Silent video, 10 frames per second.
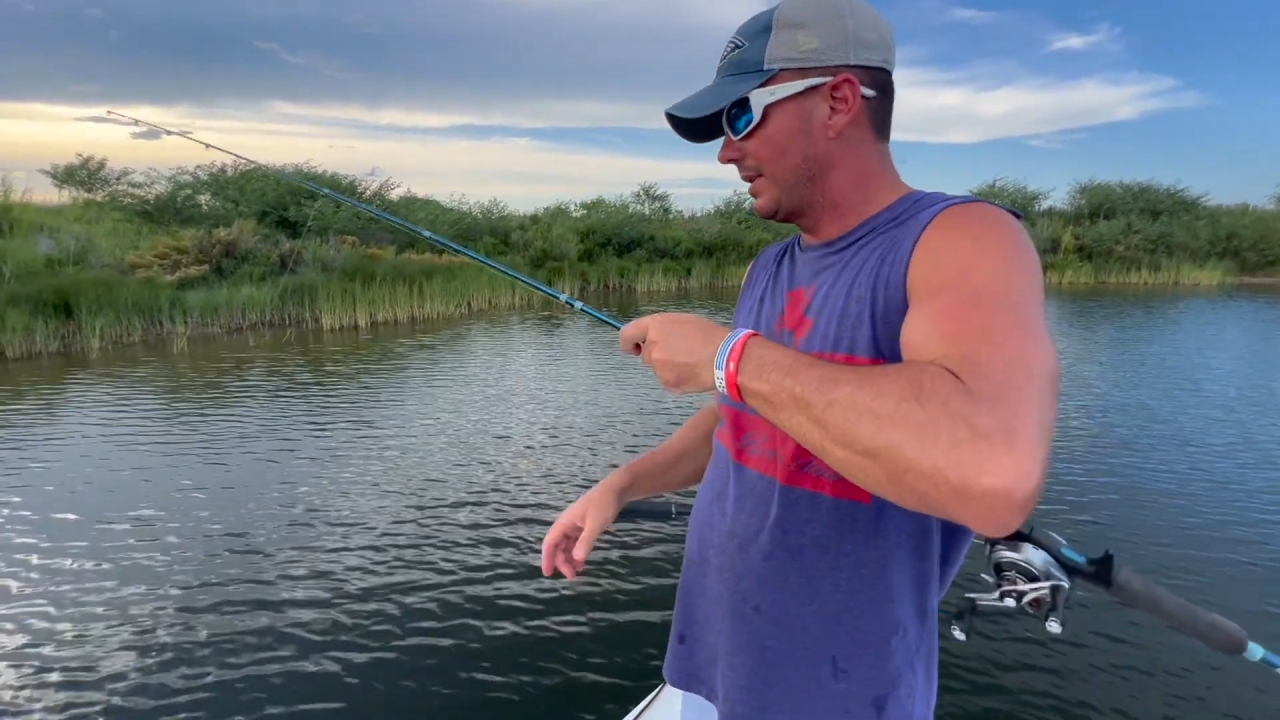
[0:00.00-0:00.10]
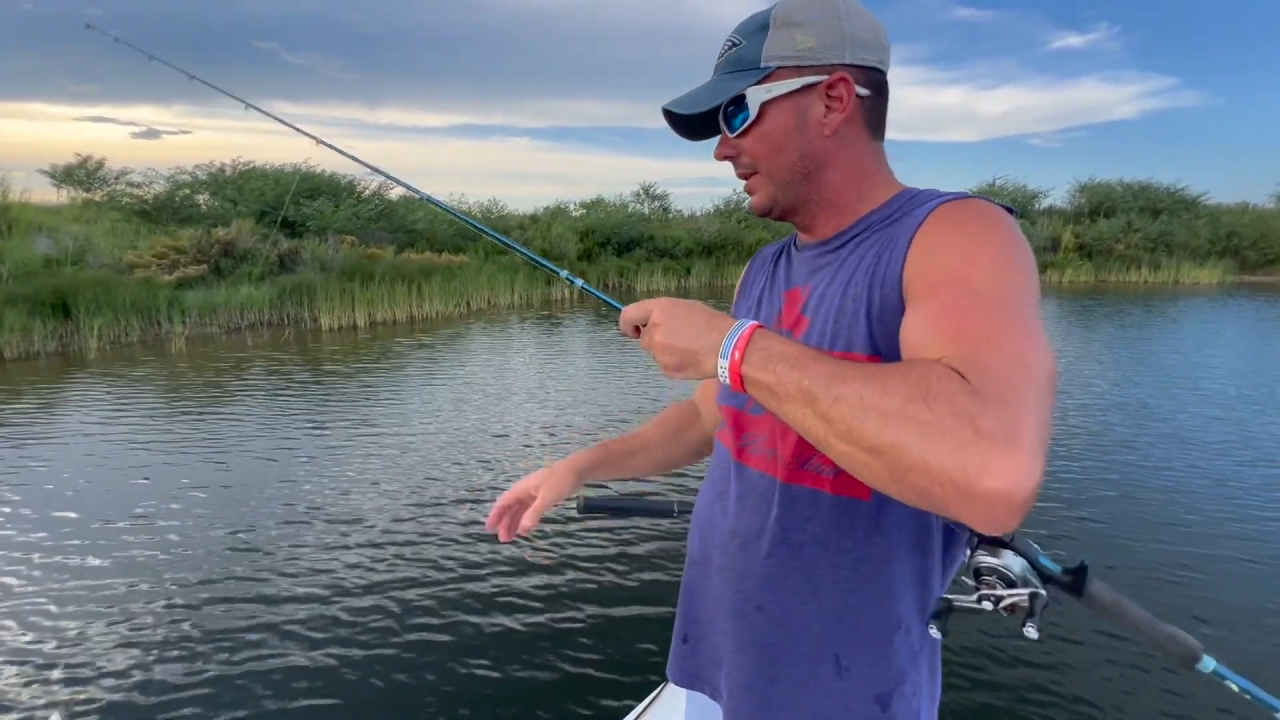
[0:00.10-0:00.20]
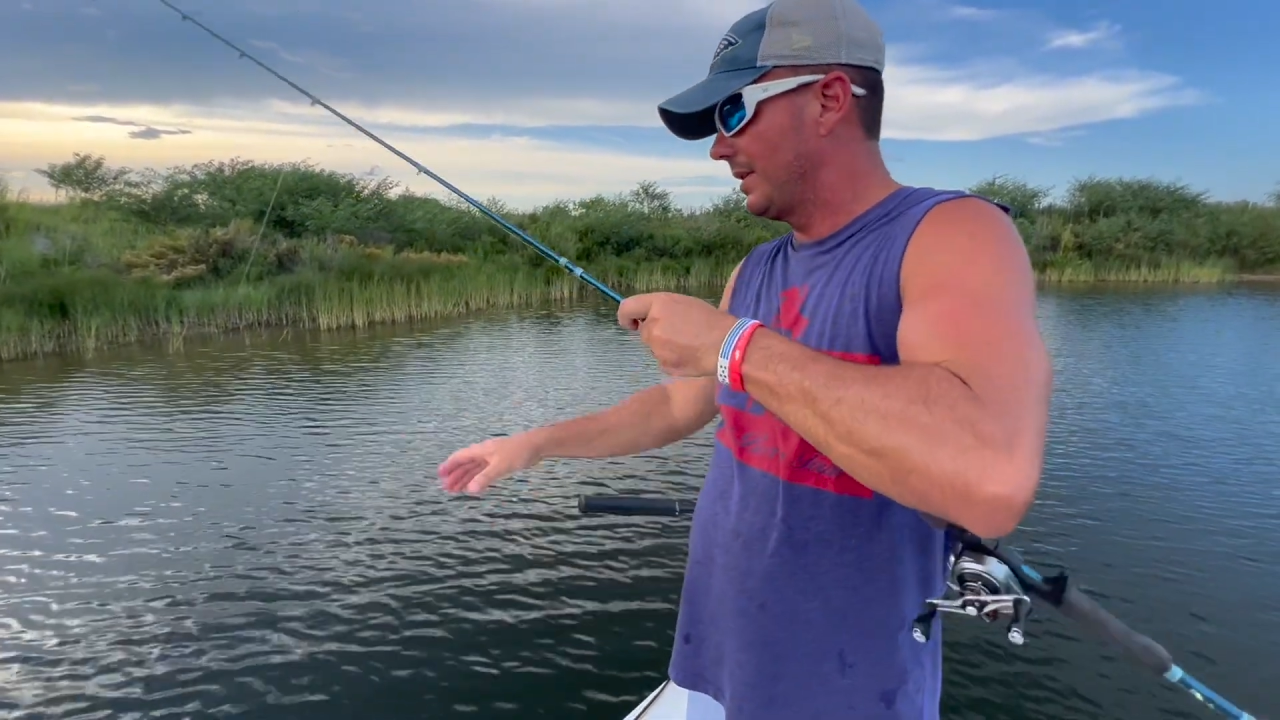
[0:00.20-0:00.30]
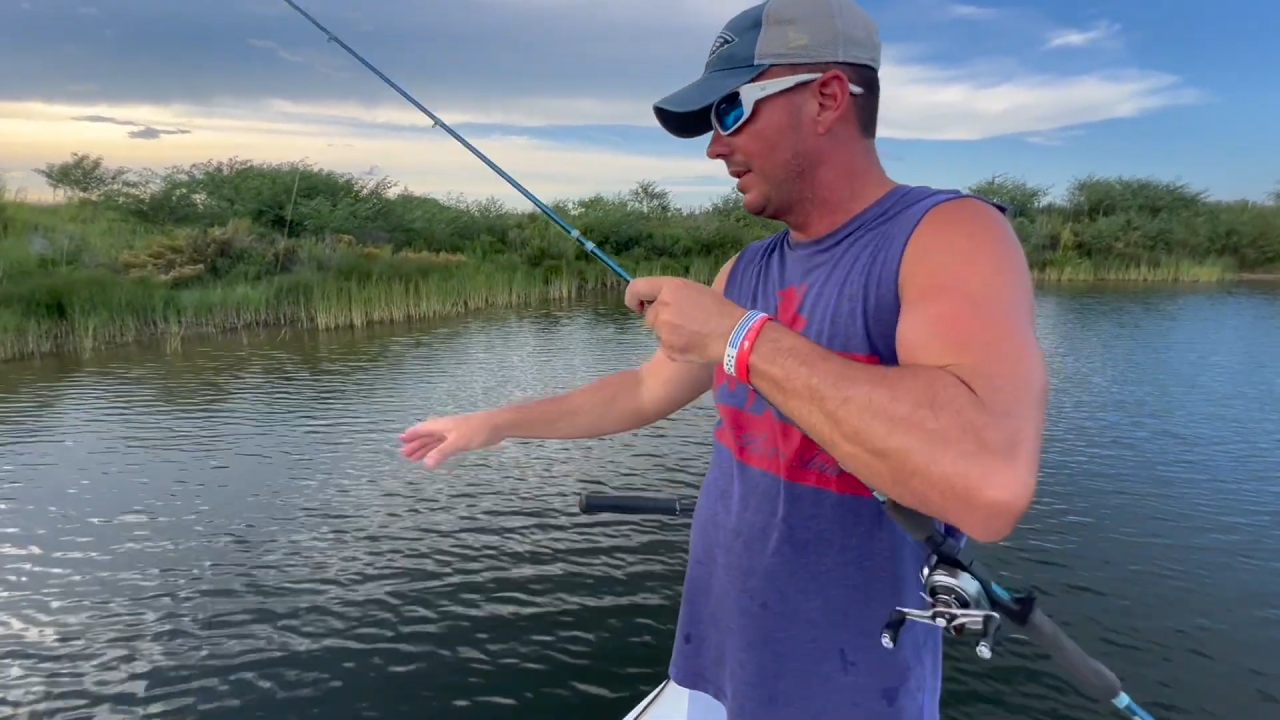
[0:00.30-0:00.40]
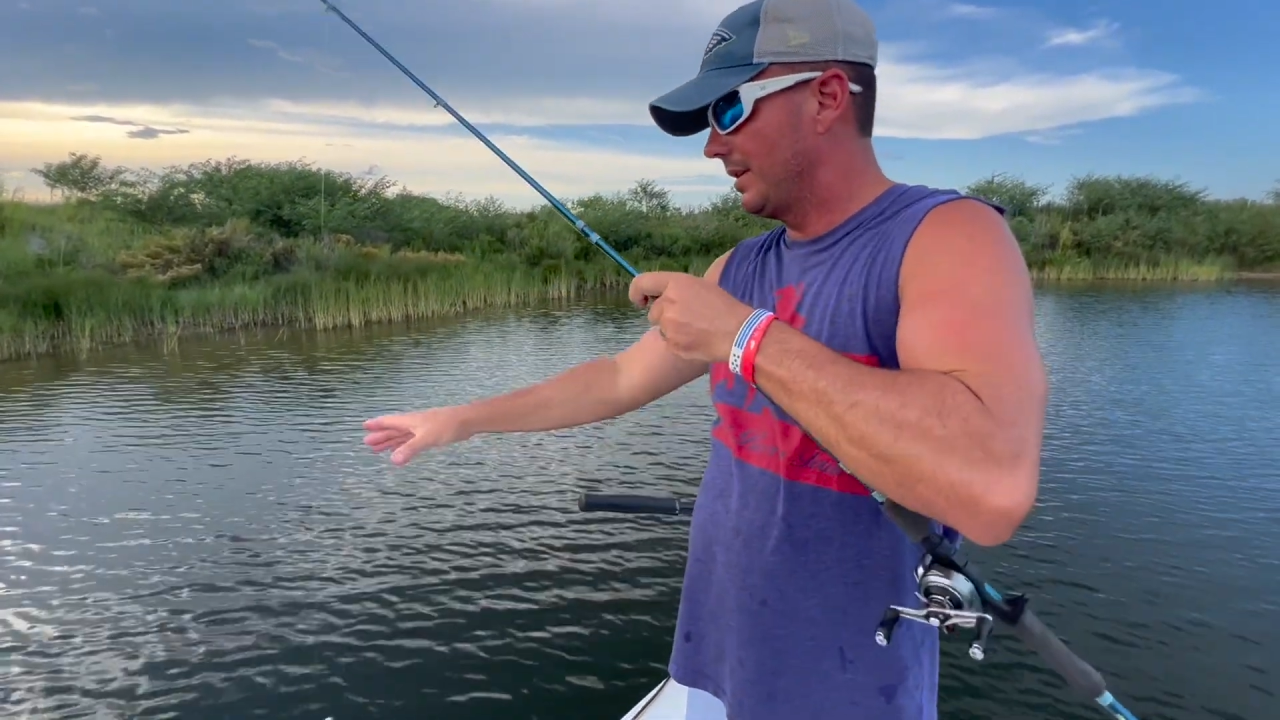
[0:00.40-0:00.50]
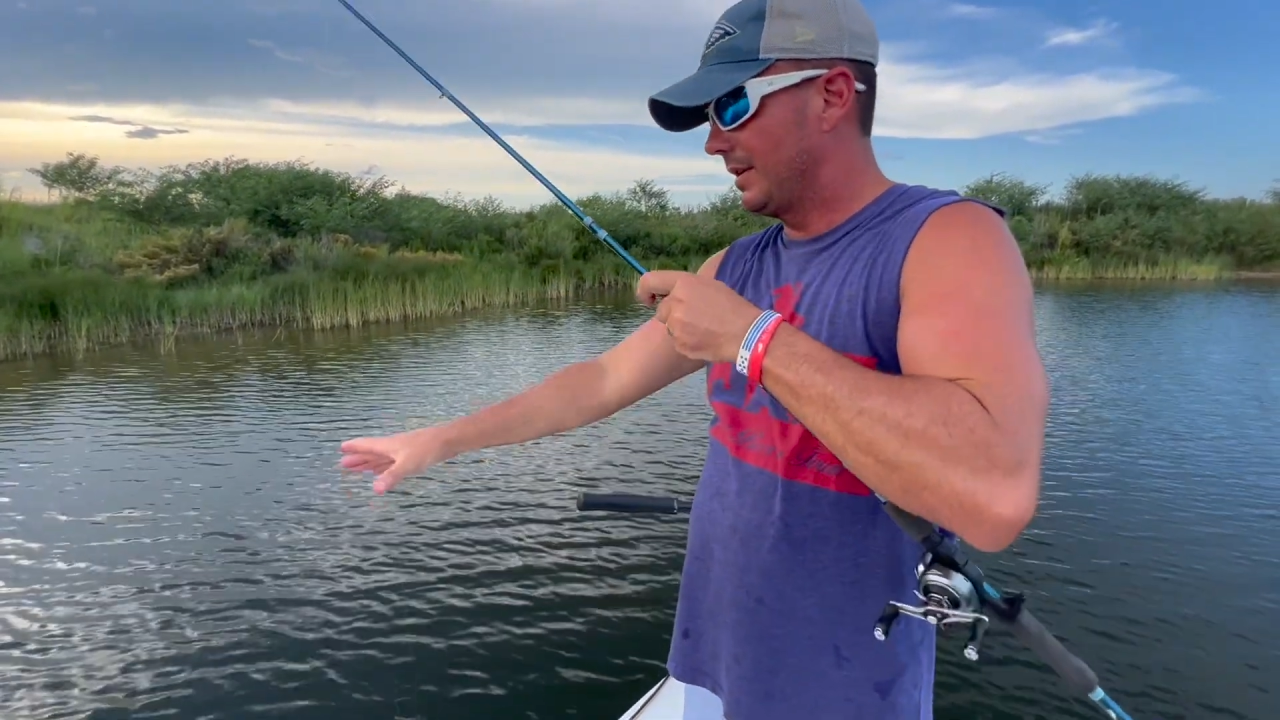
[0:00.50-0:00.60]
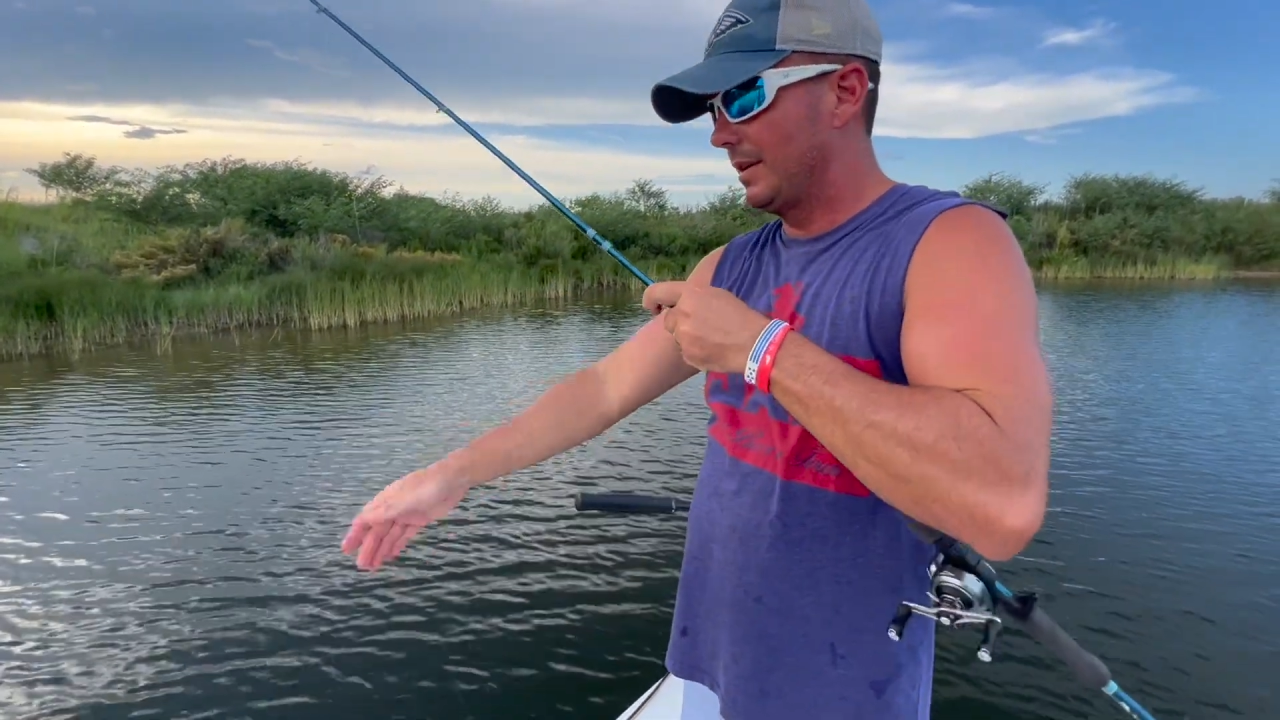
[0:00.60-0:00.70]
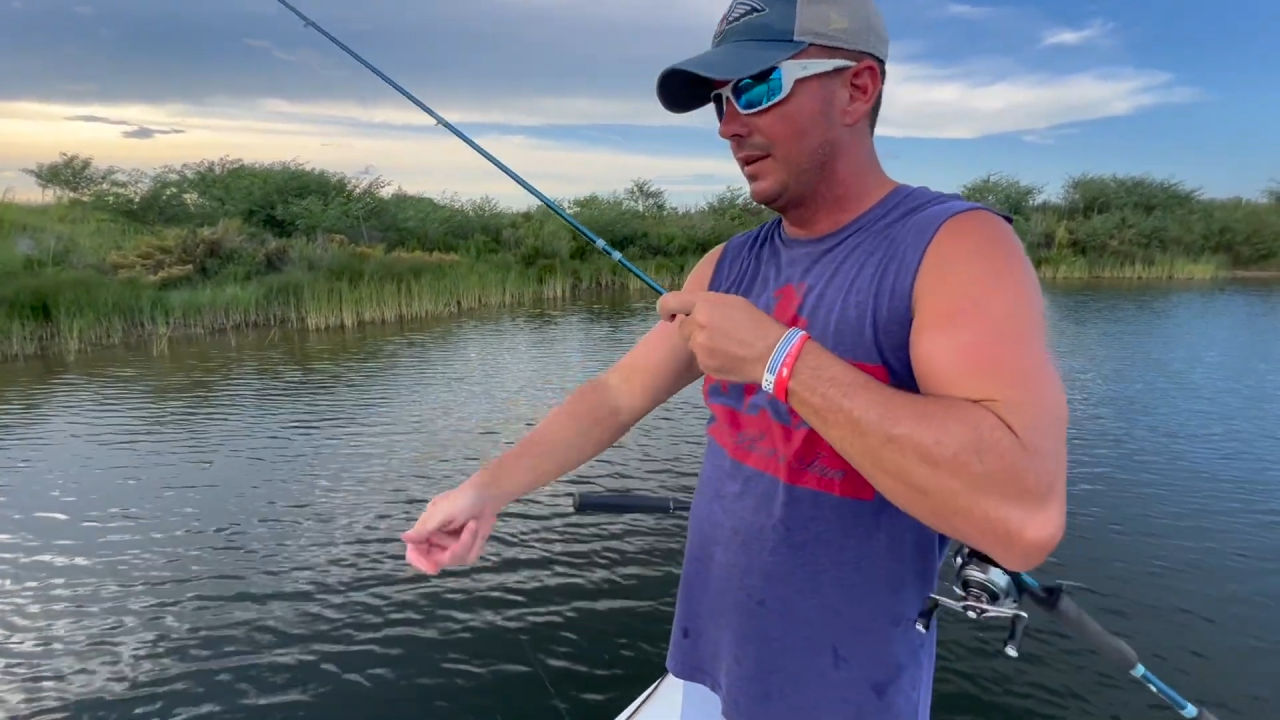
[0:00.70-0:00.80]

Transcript: I kick